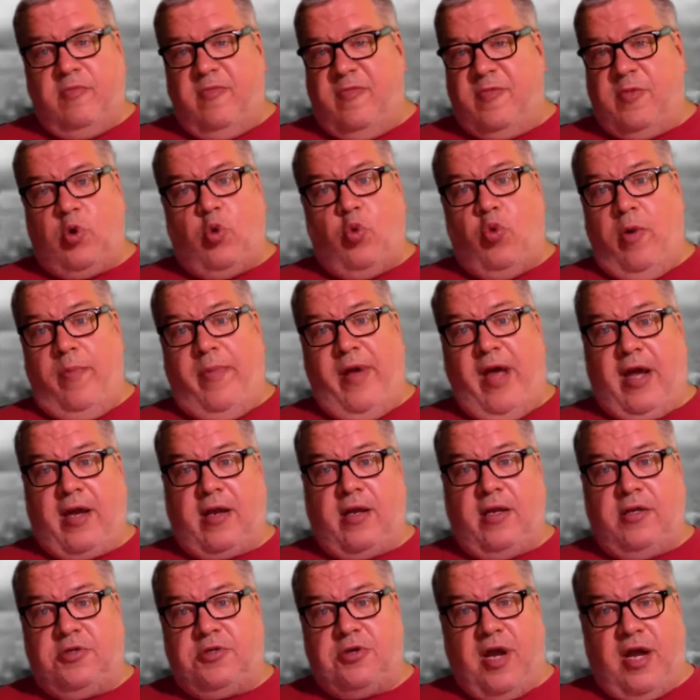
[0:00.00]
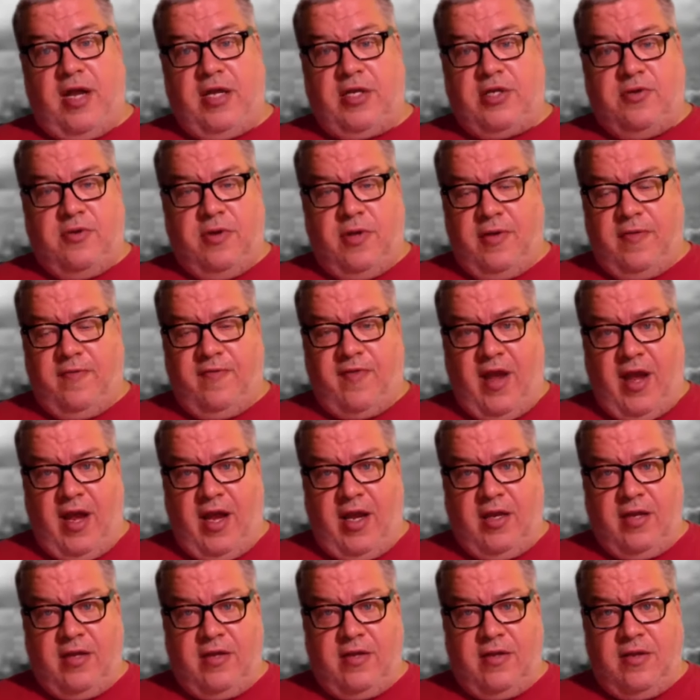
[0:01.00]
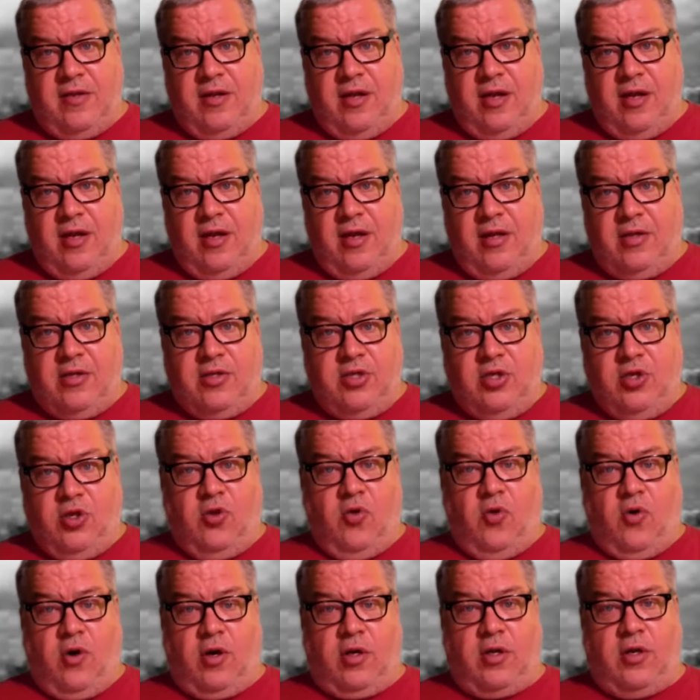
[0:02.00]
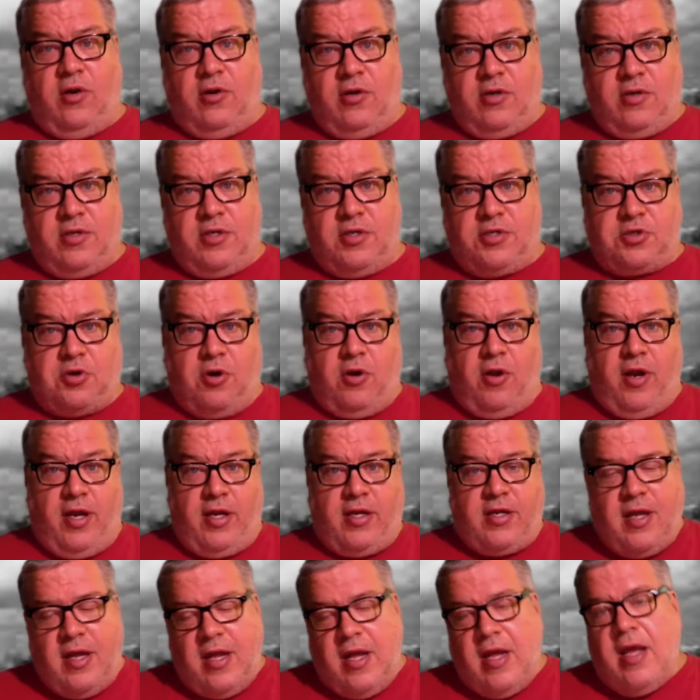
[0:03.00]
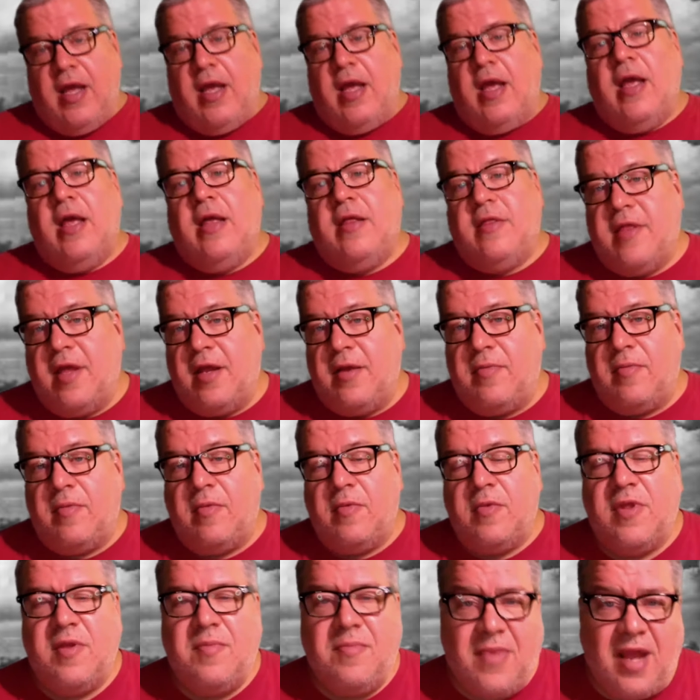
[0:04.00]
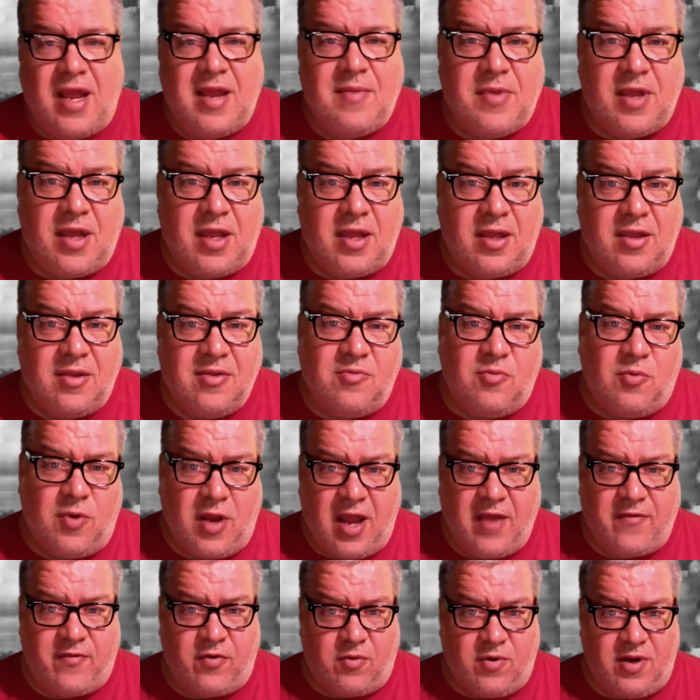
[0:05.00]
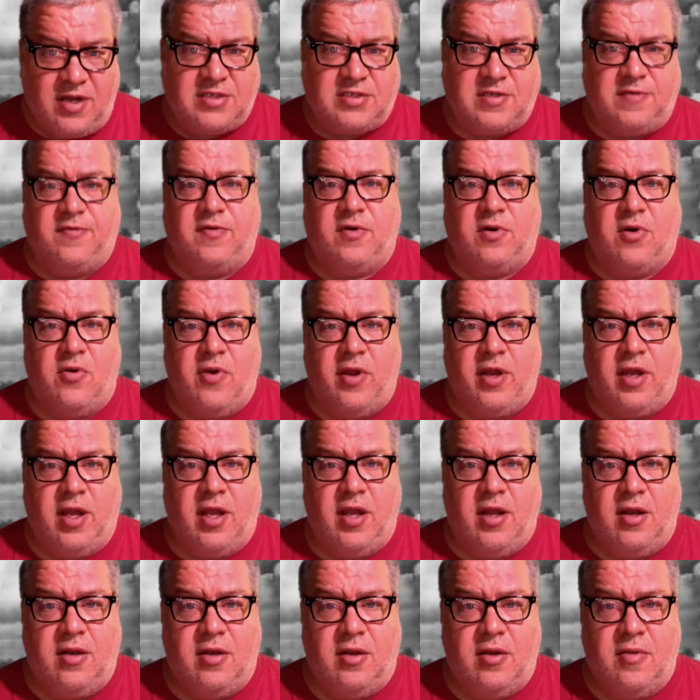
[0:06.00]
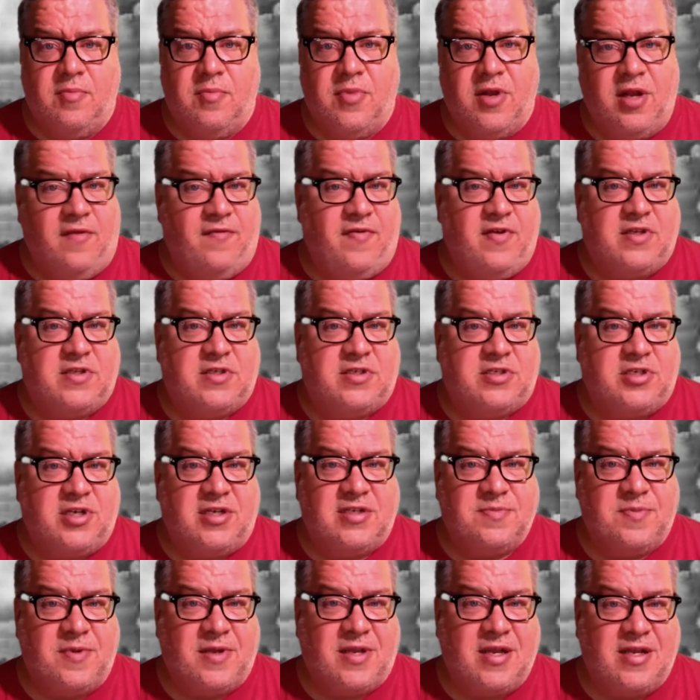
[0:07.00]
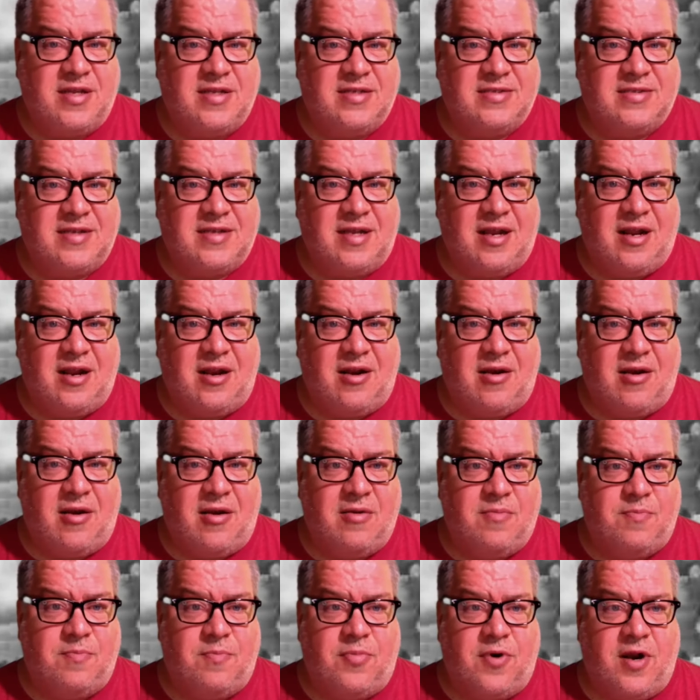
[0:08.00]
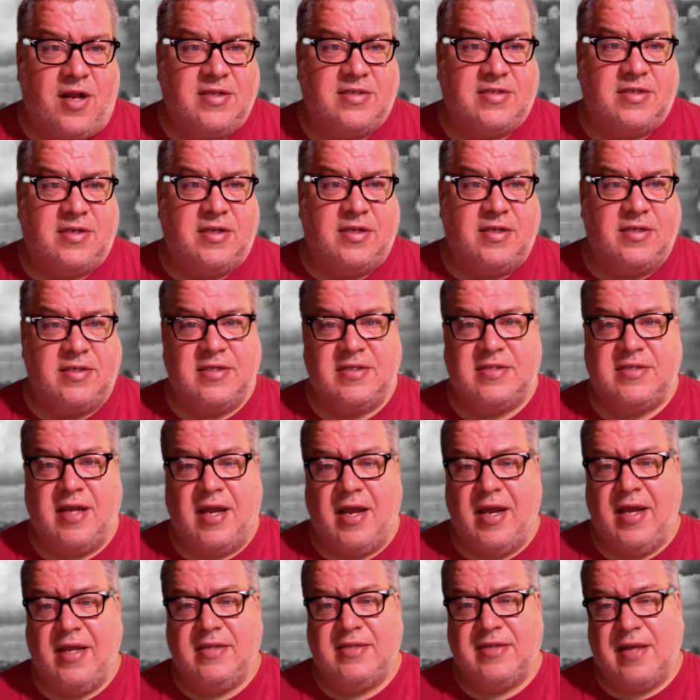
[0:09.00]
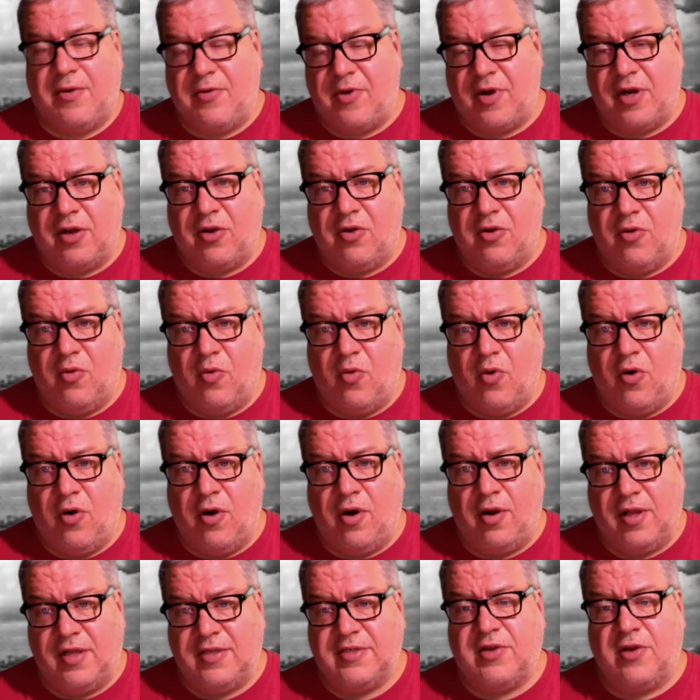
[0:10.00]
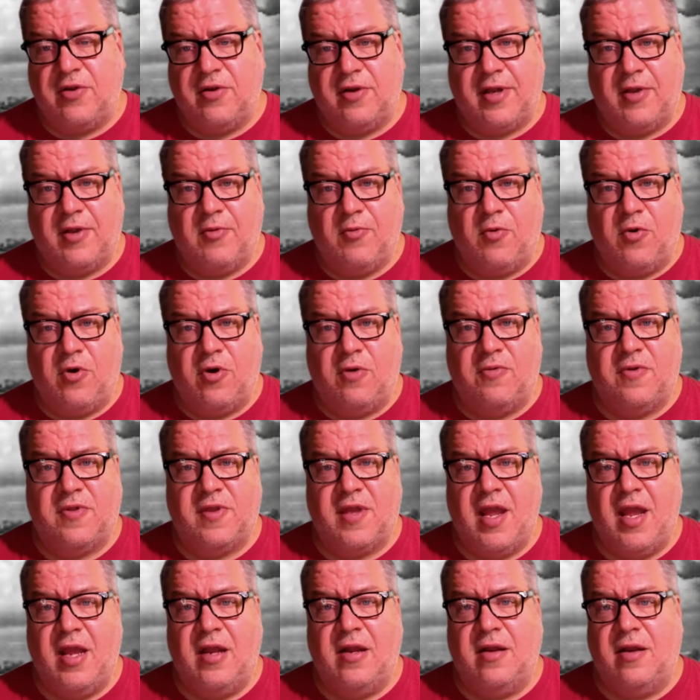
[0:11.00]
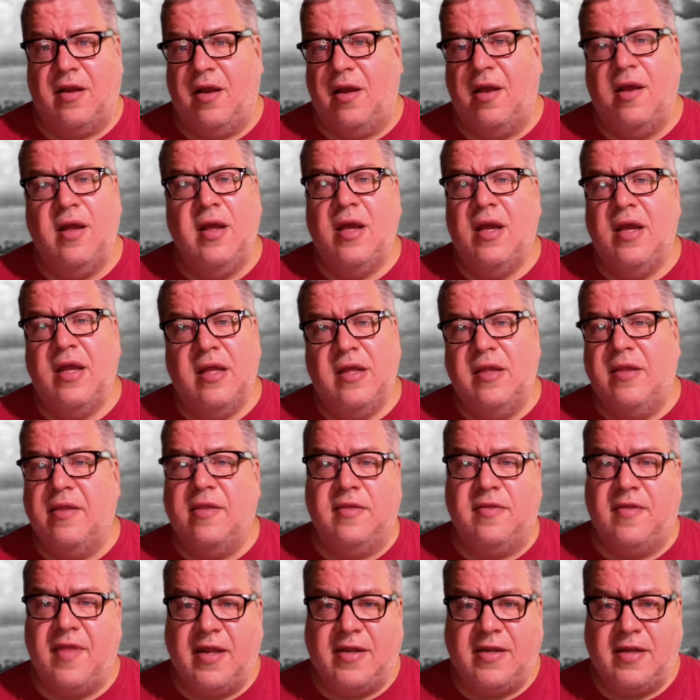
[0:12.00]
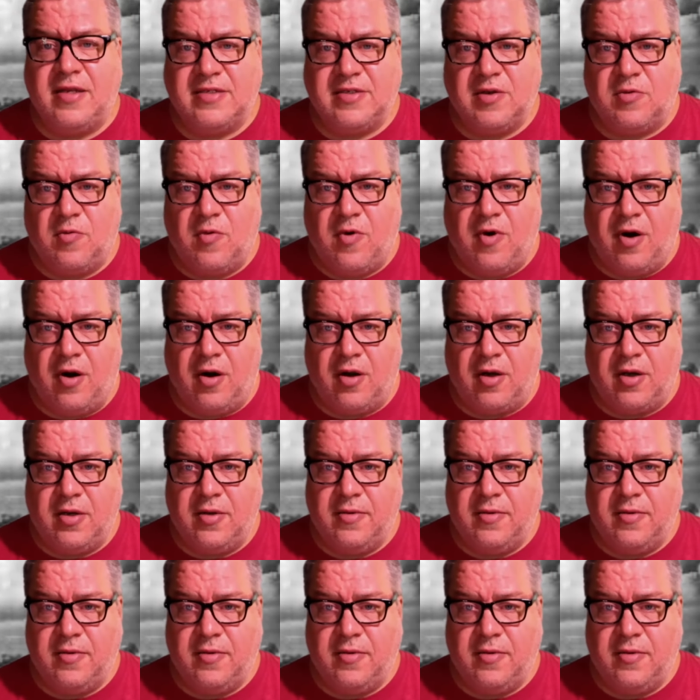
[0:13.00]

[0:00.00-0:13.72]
Quebec tried to invade New York or Detroit, then maybe we have a reason for going in. But if it's just because our president decides, I want to go to war, let's go to war with Canada, that doesn't work.